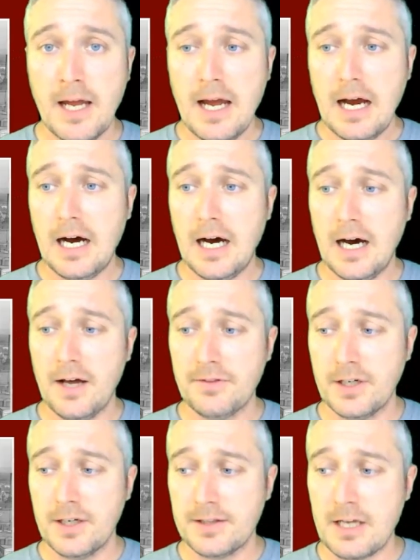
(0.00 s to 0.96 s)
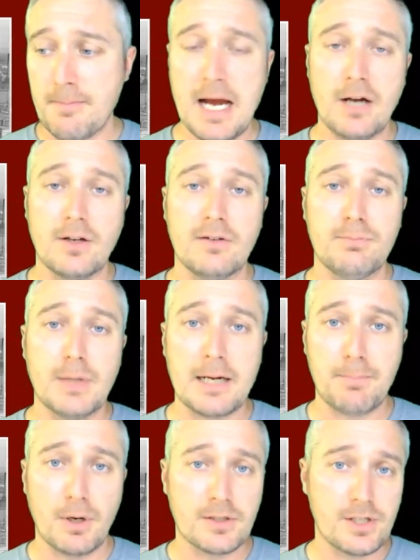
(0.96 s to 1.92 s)
The amount of black
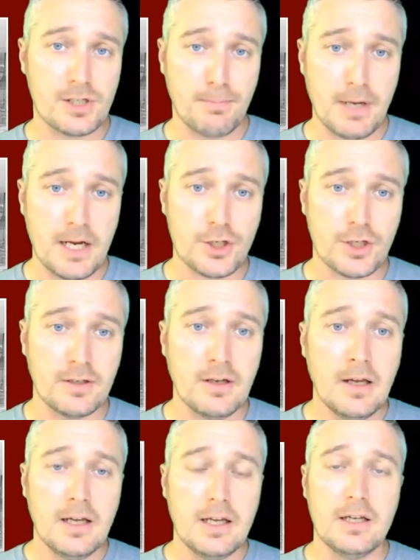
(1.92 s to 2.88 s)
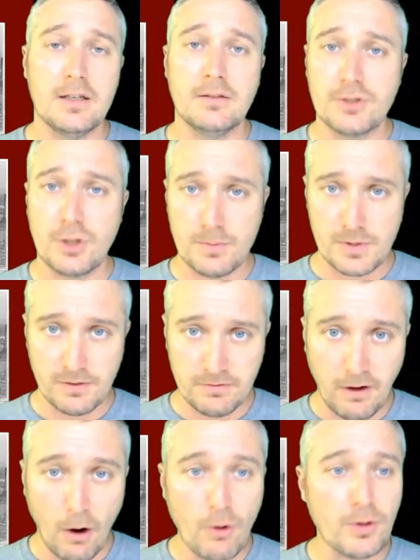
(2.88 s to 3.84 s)
participation in terms of
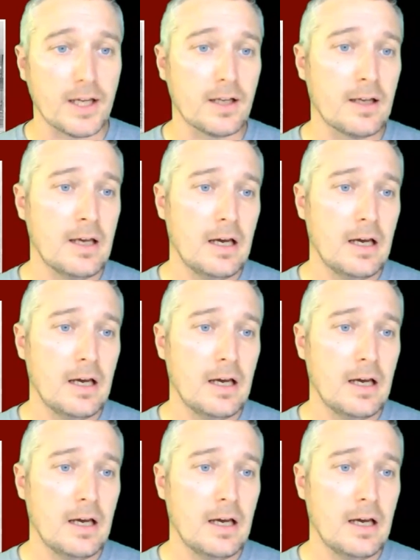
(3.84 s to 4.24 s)
voting,